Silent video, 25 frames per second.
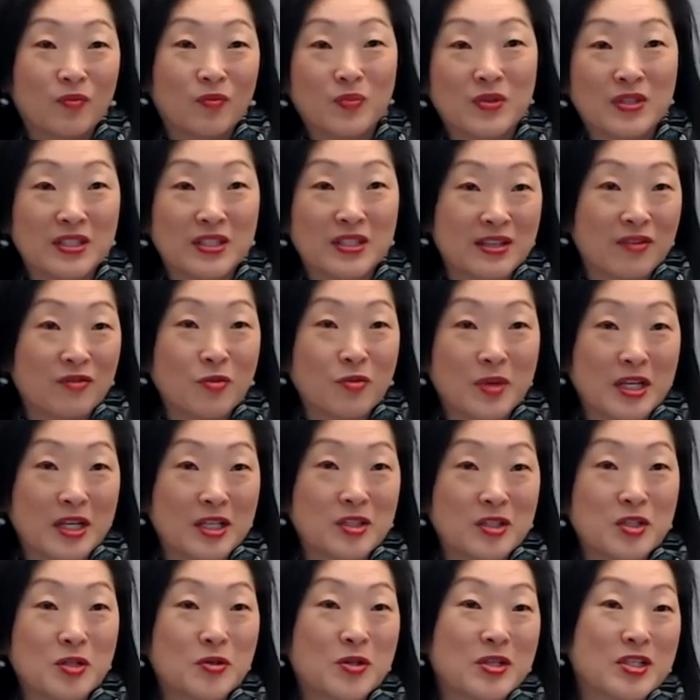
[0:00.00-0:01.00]
since
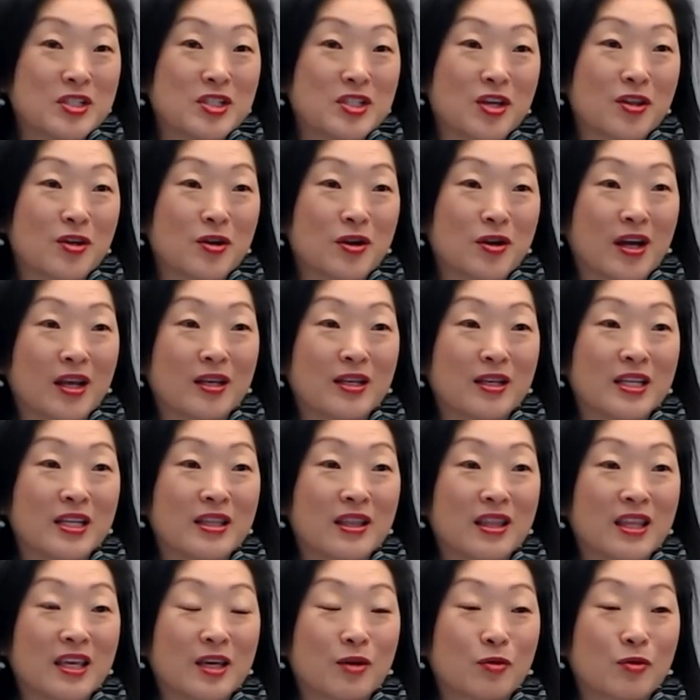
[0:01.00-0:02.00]
everybody's new to each other, I
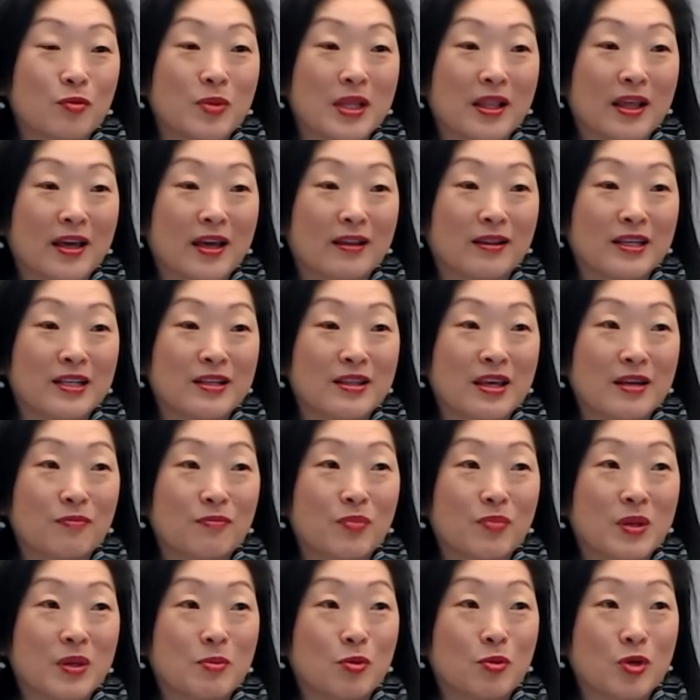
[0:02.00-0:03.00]
didn't think it would be likely
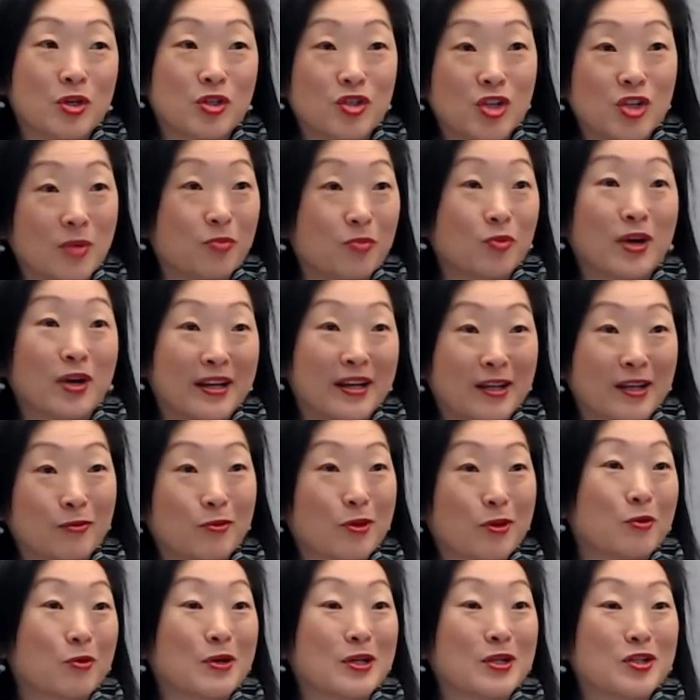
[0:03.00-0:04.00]
that people would jump right in
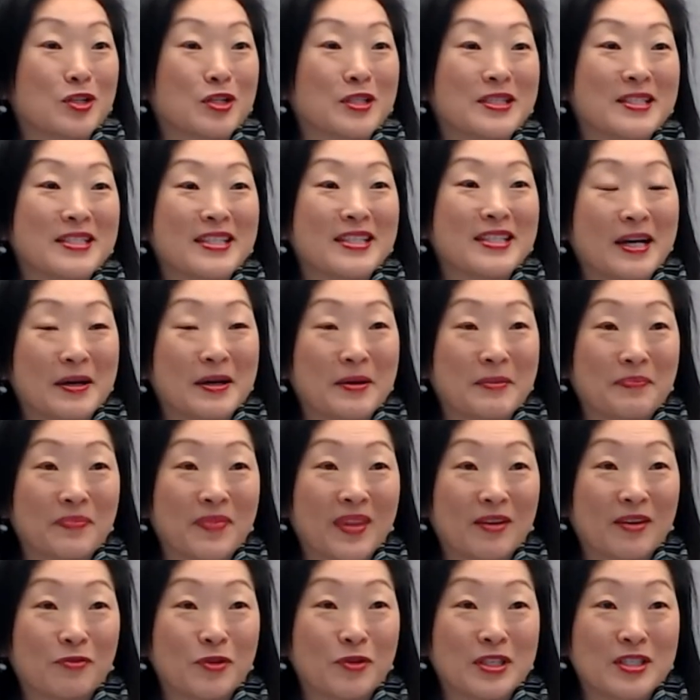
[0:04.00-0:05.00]
with questions um,
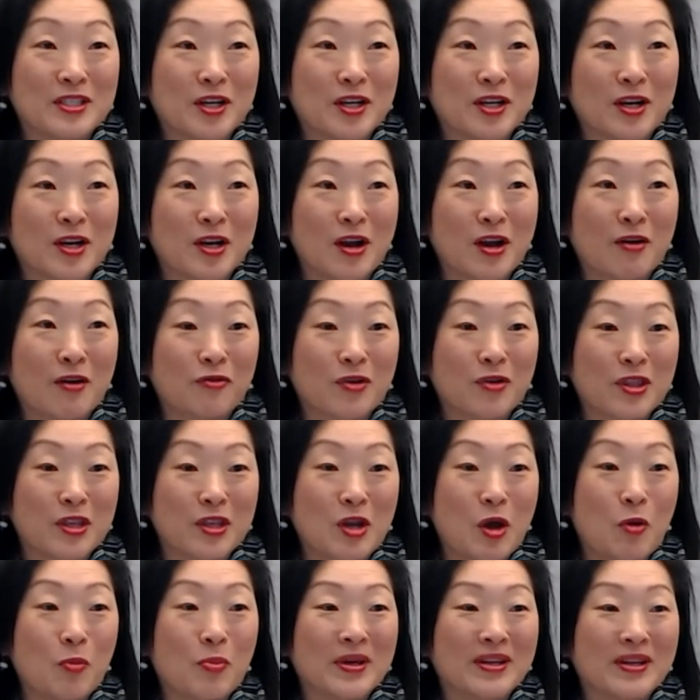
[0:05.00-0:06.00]
if we started off with
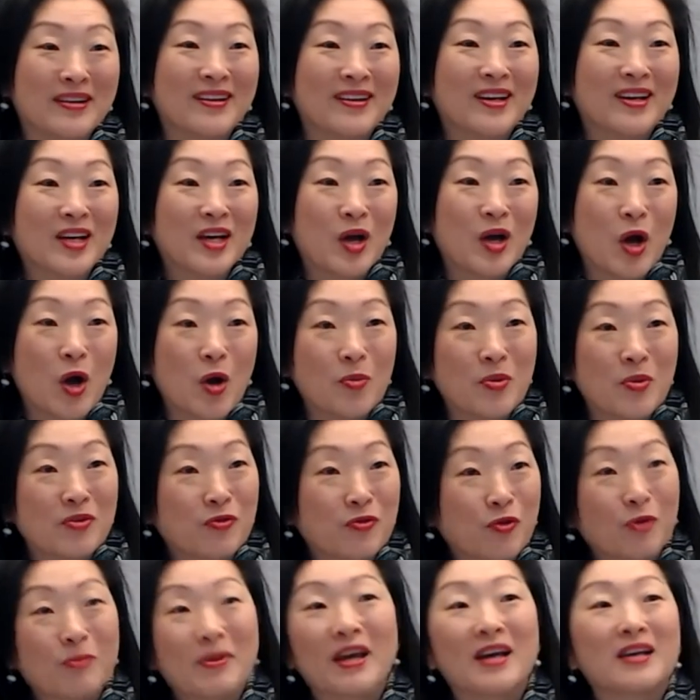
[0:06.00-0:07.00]
an open, open
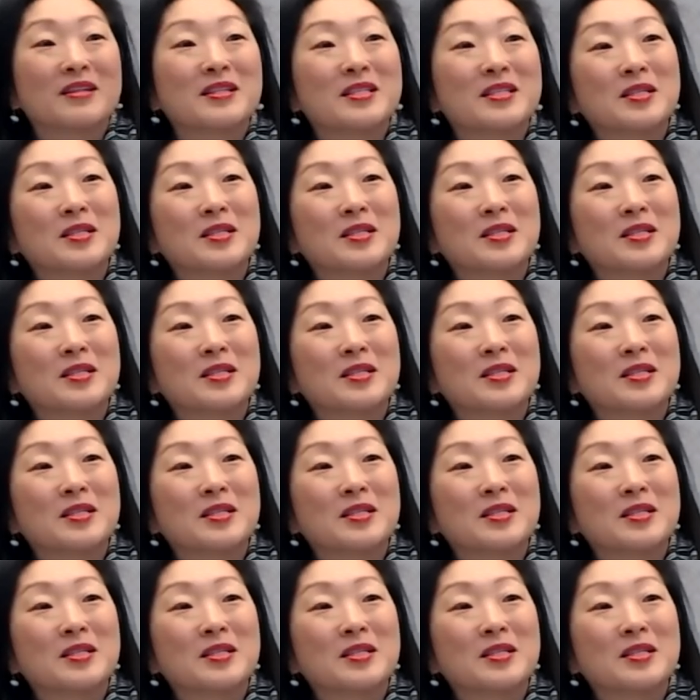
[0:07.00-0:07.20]
format.